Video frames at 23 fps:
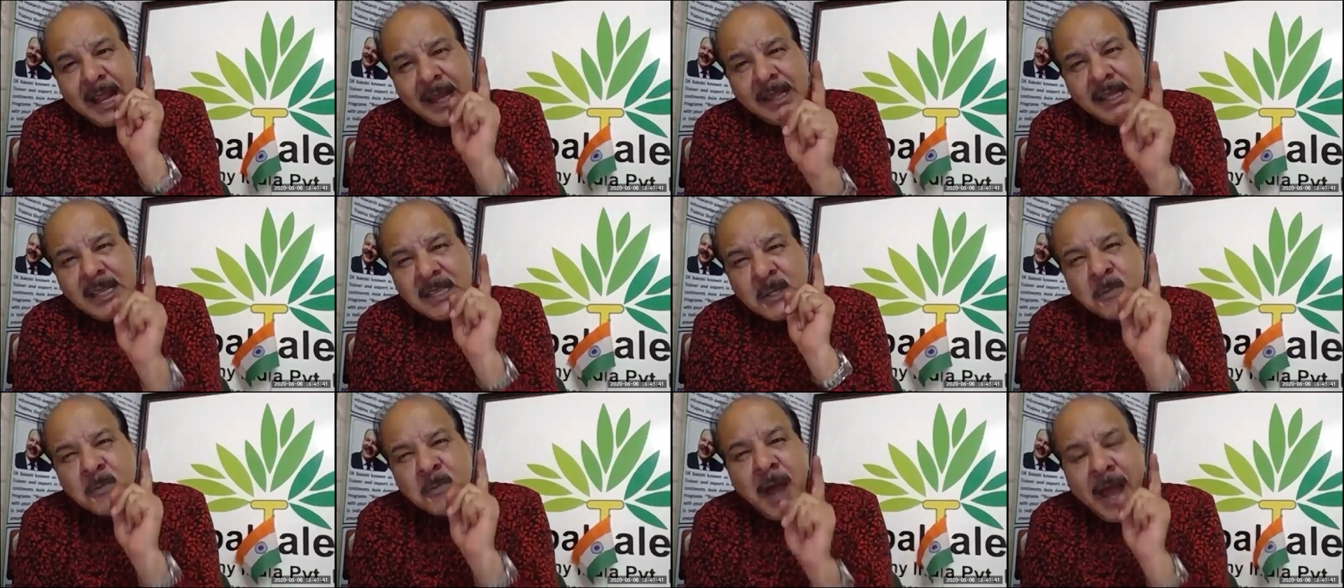
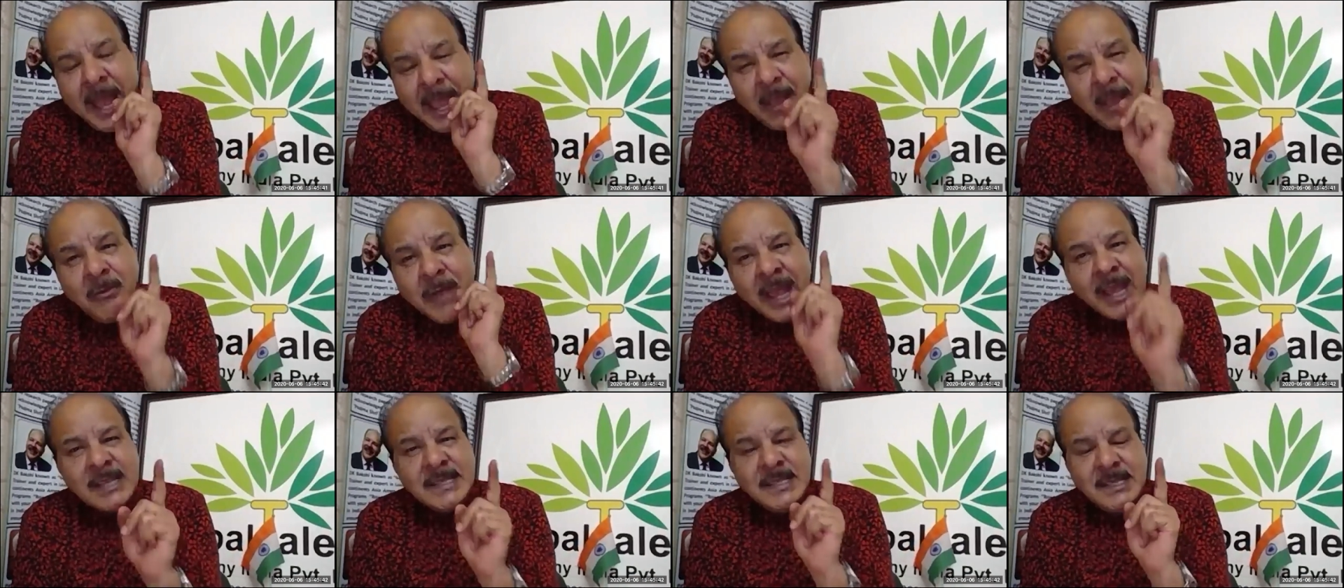this
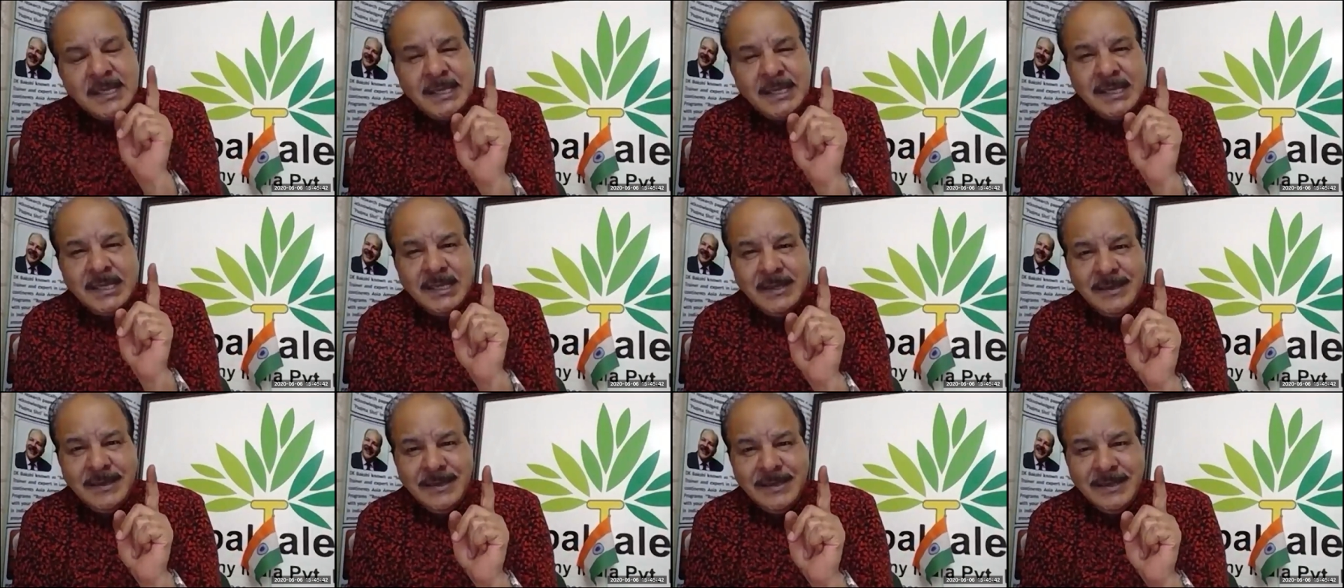5S
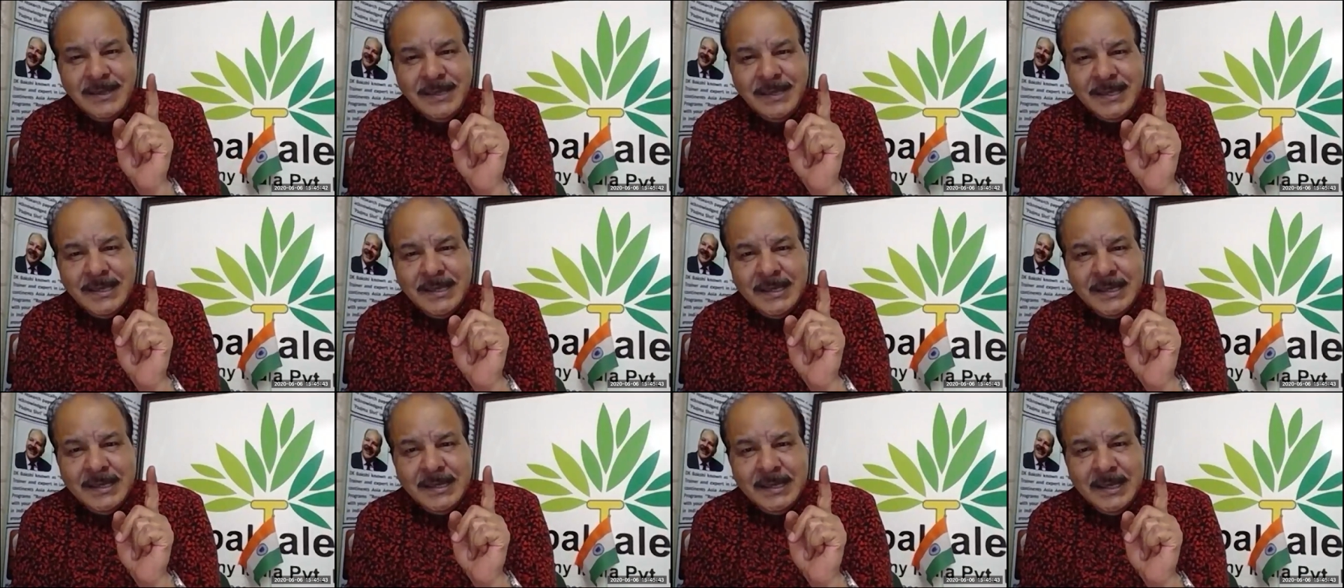
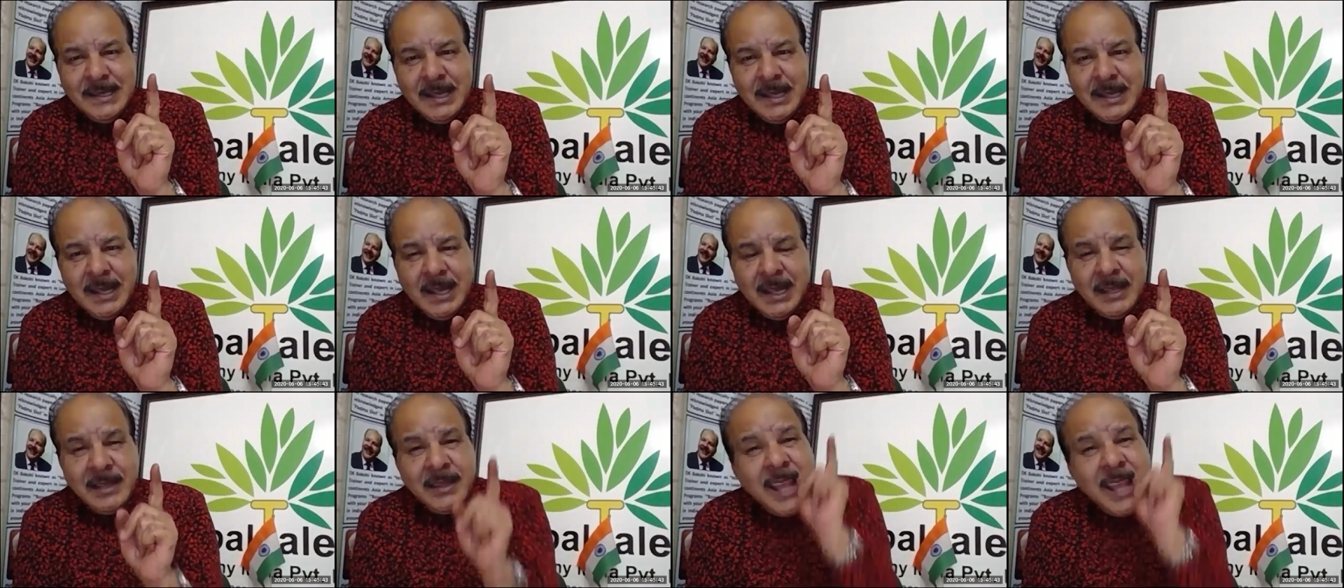
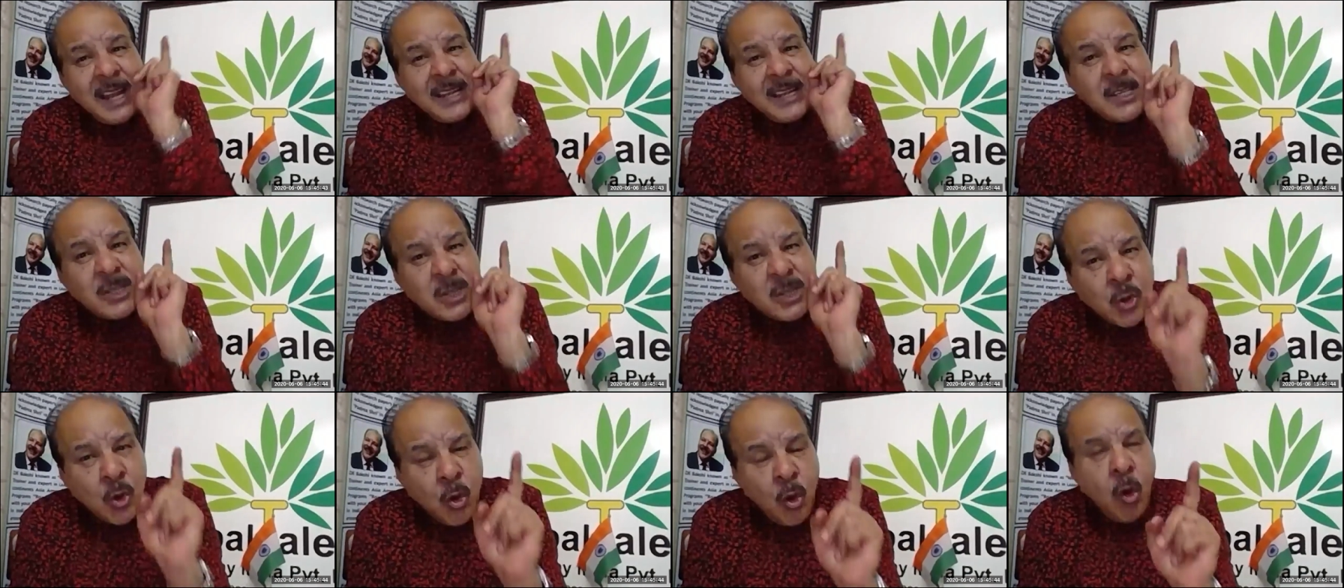and
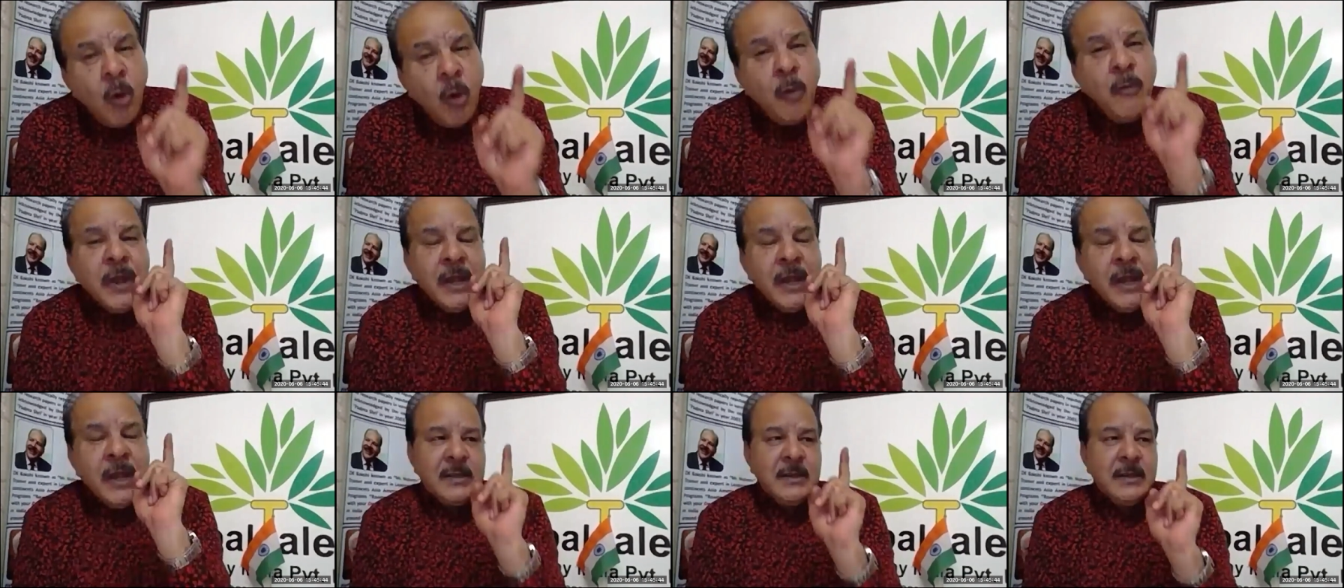this
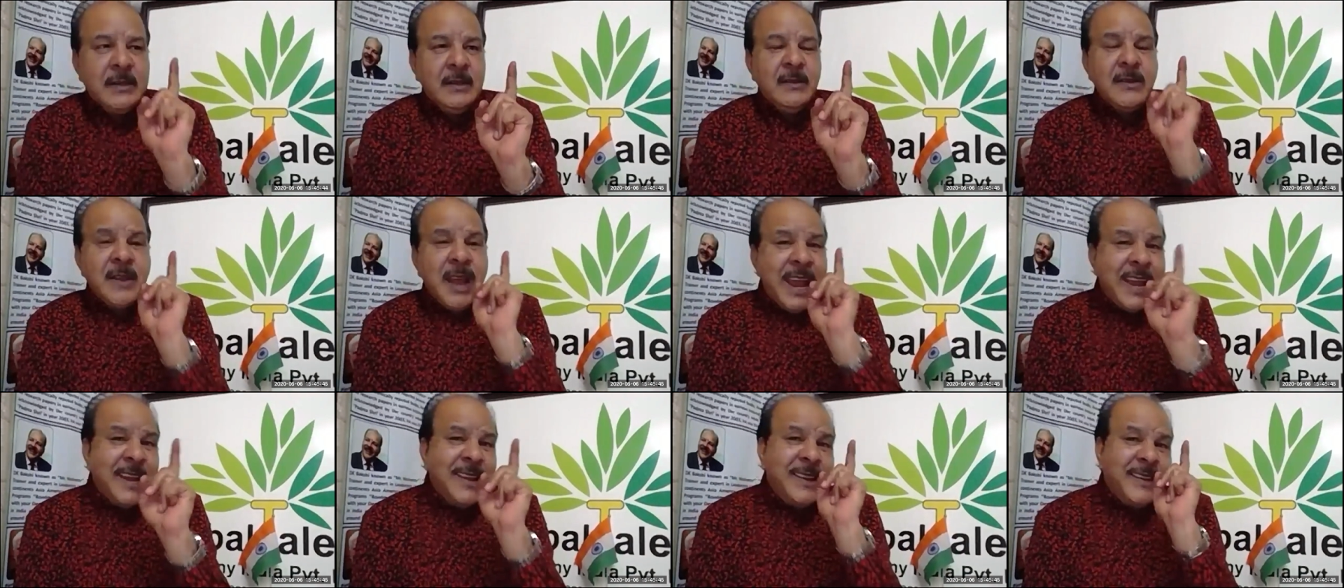
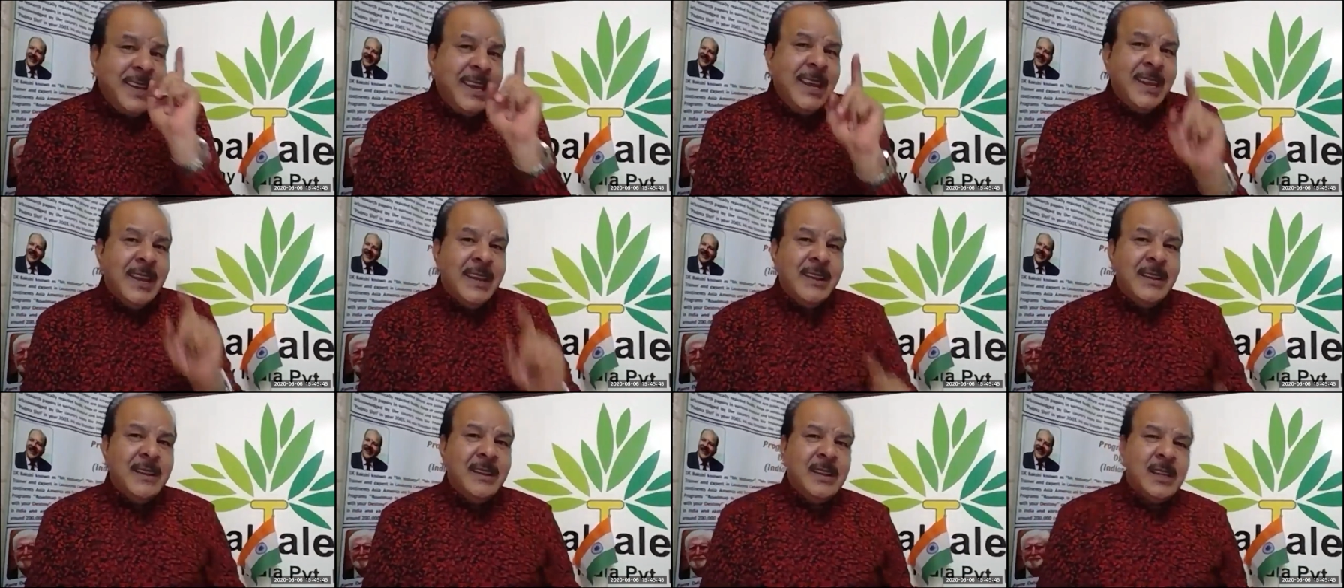
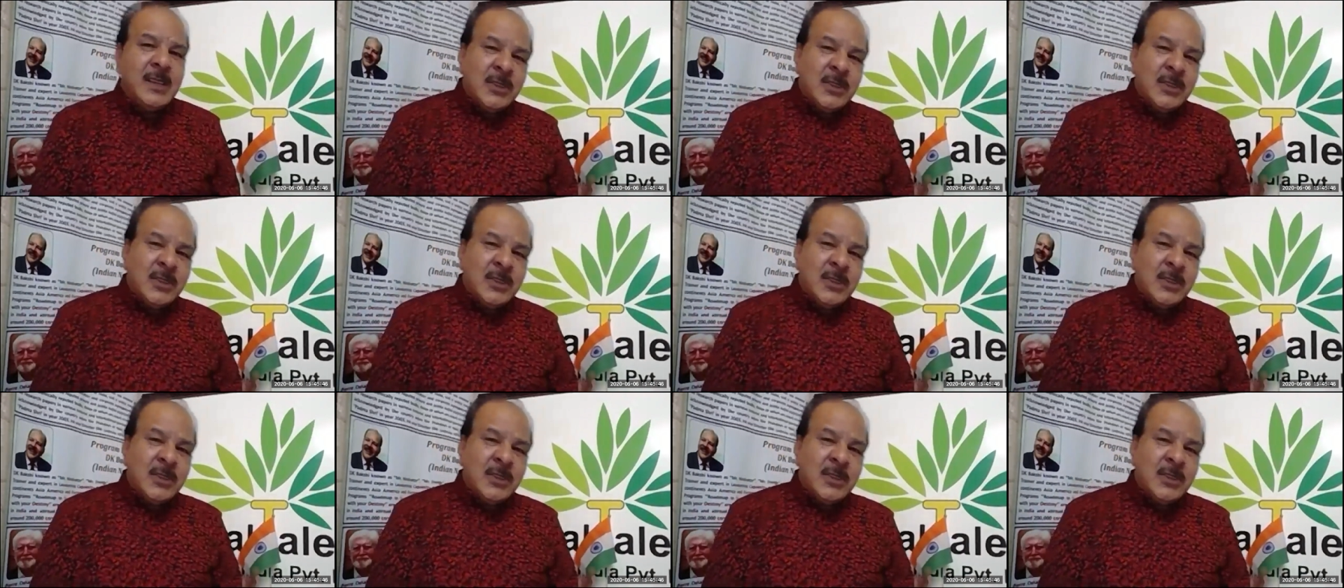COVID-19, this